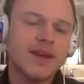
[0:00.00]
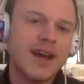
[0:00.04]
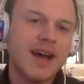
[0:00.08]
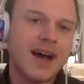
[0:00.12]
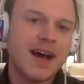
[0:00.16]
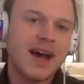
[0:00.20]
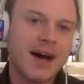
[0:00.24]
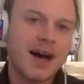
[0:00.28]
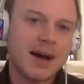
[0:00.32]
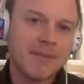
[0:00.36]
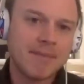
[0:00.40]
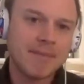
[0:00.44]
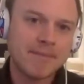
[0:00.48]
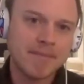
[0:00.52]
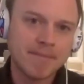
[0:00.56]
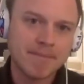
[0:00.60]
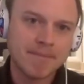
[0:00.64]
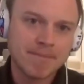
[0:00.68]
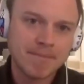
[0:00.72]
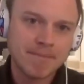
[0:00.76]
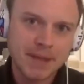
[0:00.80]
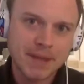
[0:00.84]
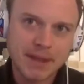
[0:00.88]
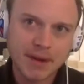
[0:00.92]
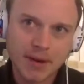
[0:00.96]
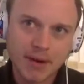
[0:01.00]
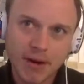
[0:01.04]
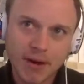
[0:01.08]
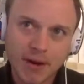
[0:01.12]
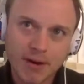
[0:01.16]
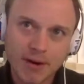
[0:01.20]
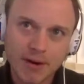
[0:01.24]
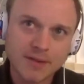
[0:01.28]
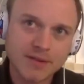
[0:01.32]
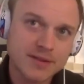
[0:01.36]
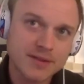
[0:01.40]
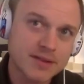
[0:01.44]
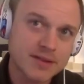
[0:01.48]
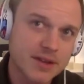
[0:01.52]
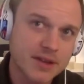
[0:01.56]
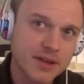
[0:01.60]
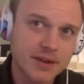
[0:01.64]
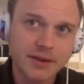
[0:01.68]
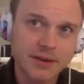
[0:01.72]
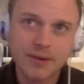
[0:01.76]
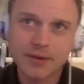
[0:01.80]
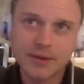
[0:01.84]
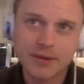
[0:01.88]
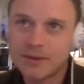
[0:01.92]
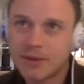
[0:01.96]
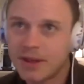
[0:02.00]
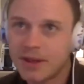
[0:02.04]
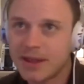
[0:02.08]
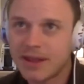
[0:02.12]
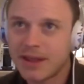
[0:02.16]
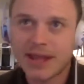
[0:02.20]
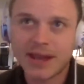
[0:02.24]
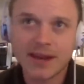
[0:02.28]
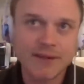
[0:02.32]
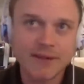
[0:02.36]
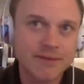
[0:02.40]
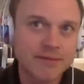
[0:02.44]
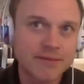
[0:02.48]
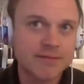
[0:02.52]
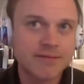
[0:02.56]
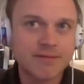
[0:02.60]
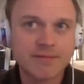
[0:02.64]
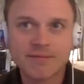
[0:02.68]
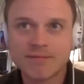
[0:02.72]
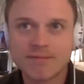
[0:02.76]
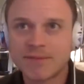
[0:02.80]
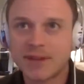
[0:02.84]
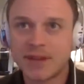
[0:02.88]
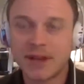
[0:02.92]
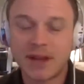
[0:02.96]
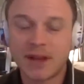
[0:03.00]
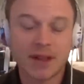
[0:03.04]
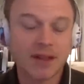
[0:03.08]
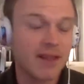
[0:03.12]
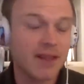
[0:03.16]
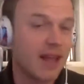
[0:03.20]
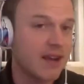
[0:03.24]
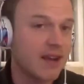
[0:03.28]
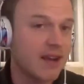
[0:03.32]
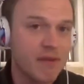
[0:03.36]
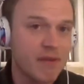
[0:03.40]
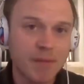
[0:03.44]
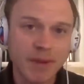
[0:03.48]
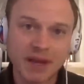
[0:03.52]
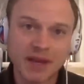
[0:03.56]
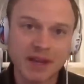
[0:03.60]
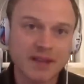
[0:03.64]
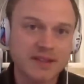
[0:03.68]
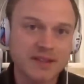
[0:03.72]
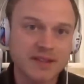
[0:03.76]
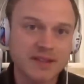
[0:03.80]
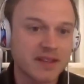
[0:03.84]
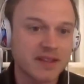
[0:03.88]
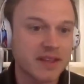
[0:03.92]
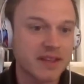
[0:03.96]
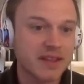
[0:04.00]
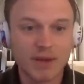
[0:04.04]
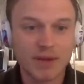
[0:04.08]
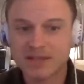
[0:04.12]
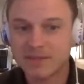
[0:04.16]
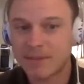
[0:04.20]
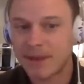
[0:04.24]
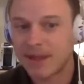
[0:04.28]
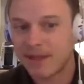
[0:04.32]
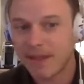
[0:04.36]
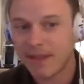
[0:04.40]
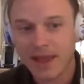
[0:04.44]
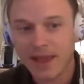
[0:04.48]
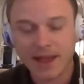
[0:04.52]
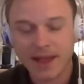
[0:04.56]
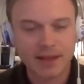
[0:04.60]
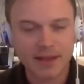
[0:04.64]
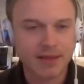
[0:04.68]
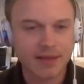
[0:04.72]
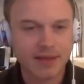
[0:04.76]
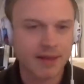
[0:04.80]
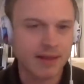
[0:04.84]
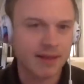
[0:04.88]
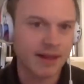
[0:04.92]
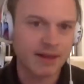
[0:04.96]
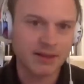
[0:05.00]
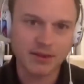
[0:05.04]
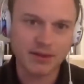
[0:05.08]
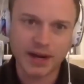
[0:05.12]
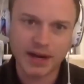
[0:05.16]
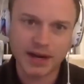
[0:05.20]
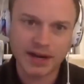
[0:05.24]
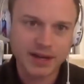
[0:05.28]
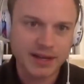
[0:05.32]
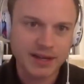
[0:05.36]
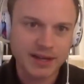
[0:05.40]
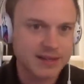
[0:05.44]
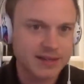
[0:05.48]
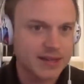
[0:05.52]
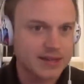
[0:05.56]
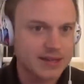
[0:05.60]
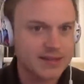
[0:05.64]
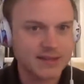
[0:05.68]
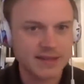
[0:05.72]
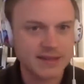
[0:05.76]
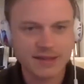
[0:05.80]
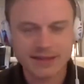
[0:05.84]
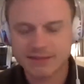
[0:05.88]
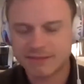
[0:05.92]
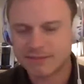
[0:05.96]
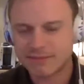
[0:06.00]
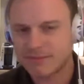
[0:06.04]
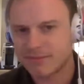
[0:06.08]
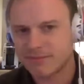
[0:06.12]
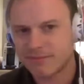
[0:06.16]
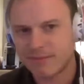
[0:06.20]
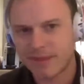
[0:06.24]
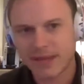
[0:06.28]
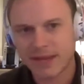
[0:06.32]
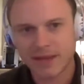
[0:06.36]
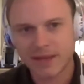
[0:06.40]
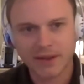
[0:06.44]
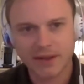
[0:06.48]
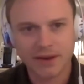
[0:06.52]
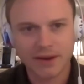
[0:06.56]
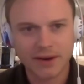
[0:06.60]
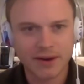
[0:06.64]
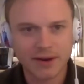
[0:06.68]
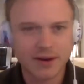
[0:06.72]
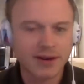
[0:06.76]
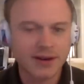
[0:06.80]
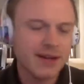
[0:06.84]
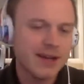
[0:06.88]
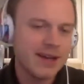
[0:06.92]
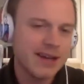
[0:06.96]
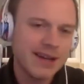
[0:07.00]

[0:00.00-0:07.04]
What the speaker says: But there are also a lot of opinions on like resume length and like try to condense it, make it longer.